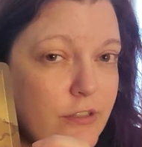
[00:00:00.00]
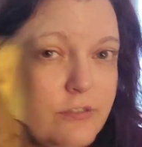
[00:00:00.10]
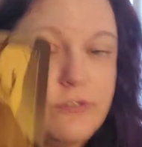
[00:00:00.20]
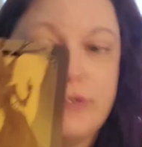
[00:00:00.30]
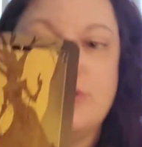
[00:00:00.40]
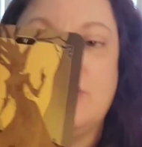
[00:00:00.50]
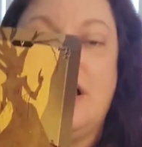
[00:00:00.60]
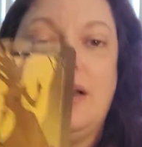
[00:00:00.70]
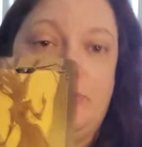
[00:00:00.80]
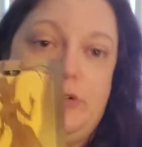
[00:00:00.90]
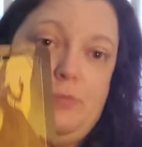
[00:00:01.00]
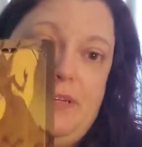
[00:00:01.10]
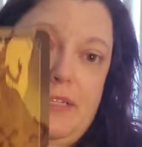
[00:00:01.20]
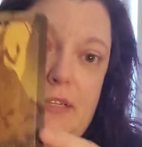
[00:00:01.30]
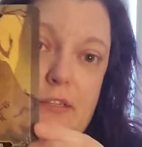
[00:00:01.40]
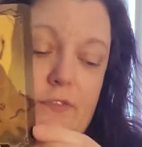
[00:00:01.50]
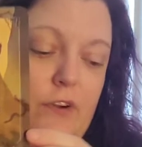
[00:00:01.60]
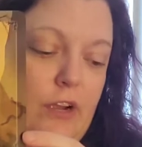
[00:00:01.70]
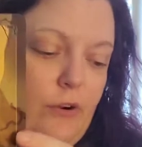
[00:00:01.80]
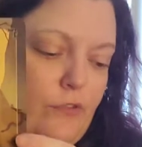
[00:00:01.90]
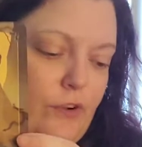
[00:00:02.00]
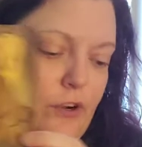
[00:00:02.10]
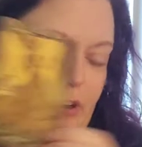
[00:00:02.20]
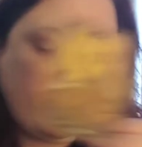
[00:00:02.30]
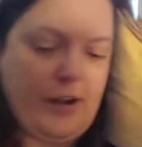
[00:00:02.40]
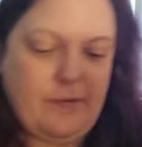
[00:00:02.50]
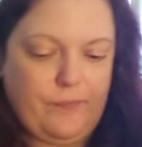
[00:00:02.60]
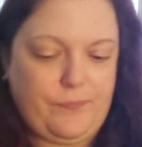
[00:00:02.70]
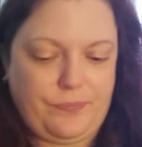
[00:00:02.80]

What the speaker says: to those who stalk, which makes sense for a Hierophant card, right?